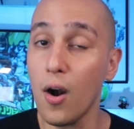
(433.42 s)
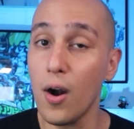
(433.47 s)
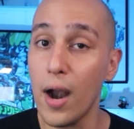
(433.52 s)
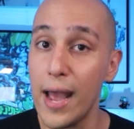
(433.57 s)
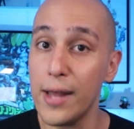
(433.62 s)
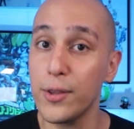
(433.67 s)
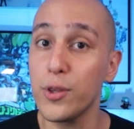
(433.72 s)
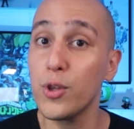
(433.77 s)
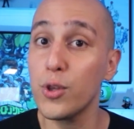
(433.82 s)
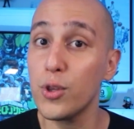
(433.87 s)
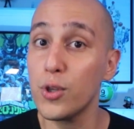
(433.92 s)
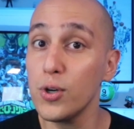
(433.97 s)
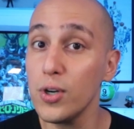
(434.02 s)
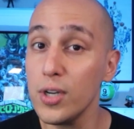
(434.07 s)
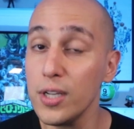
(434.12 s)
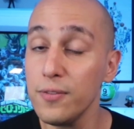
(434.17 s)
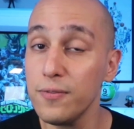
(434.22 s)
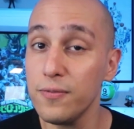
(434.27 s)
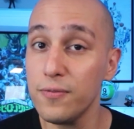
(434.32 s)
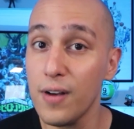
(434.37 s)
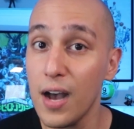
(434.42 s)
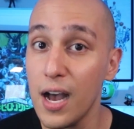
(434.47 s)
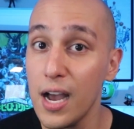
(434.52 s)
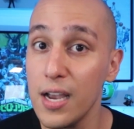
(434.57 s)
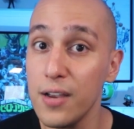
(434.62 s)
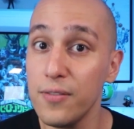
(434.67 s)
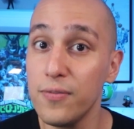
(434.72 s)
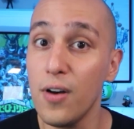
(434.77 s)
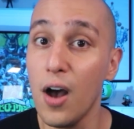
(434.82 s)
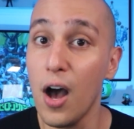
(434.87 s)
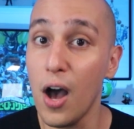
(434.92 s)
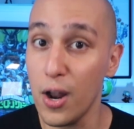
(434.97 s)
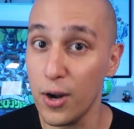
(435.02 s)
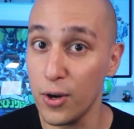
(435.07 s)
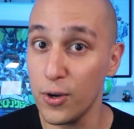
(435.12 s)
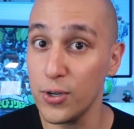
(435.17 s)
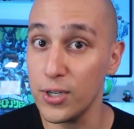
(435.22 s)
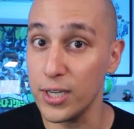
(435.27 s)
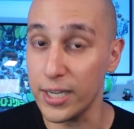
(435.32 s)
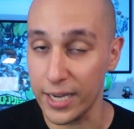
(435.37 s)
are at
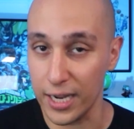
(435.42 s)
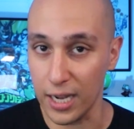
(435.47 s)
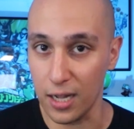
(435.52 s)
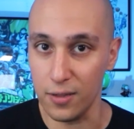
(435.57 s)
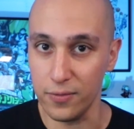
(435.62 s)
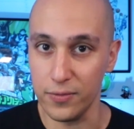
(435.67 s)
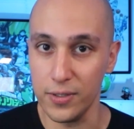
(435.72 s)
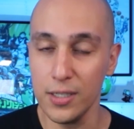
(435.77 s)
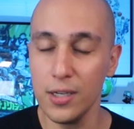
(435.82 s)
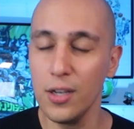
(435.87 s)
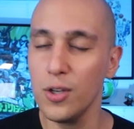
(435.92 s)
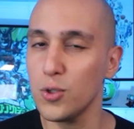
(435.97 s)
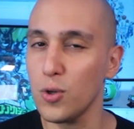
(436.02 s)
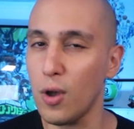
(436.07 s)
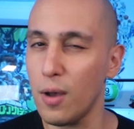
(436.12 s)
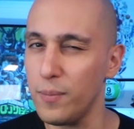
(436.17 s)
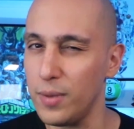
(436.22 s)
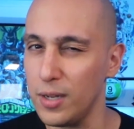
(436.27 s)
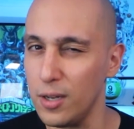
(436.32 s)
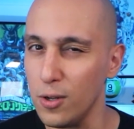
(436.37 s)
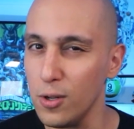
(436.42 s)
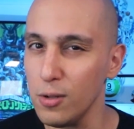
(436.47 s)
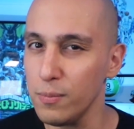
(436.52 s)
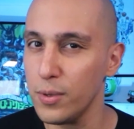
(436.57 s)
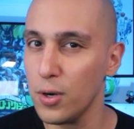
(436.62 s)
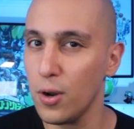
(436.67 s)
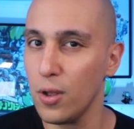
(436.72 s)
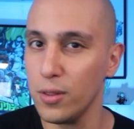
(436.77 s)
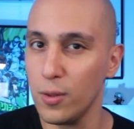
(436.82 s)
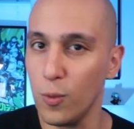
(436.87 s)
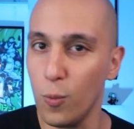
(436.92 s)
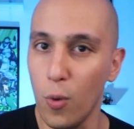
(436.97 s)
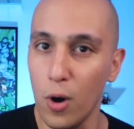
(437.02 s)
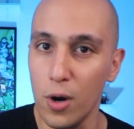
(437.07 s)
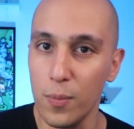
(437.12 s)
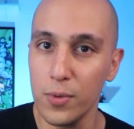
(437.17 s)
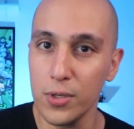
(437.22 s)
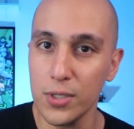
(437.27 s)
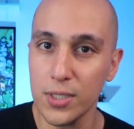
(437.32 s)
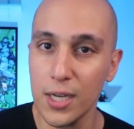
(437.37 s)
3500 Kelvin, so I'm a little bit on the
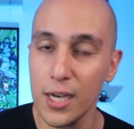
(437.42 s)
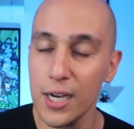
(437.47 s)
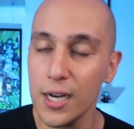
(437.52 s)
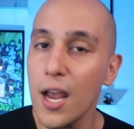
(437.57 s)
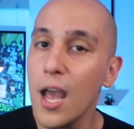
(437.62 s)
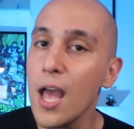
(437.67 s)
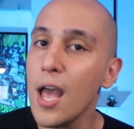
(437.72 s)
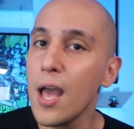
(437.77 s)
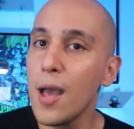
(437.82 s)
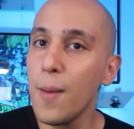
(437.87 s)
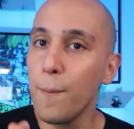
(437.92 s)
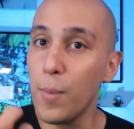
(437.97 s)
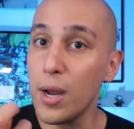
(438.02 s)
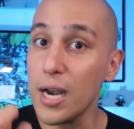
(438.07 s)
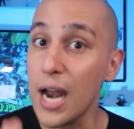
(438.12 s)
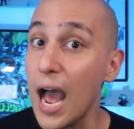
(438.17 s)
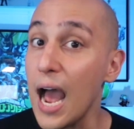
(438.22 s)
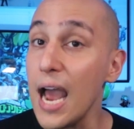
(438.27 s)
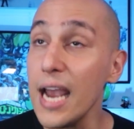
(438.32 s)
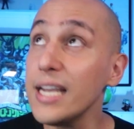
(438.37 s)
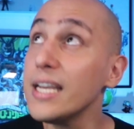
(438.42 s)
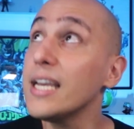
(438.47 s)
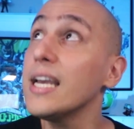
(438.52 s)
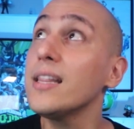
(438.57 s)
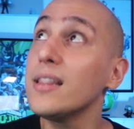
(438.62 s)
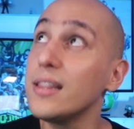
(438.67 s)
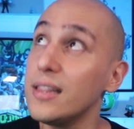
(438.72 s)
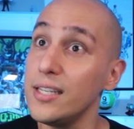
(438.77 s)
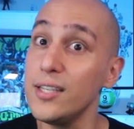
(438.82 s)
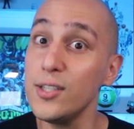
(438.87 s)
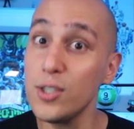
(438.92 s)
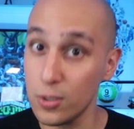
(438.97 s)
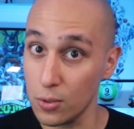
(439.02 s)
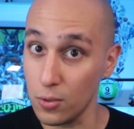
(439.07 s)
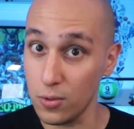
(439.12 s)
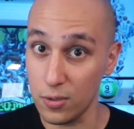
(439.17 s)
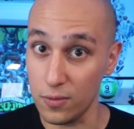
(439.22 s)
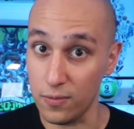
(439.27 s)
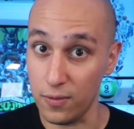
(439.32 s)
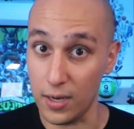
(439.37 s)
warmer side, but I get this
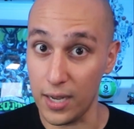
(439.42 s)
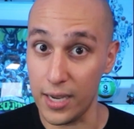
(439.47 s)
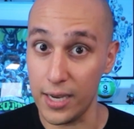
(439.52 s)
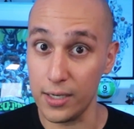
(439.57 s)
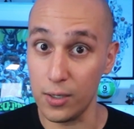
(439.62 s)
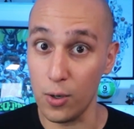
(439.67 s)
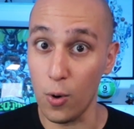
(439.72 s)
sort of light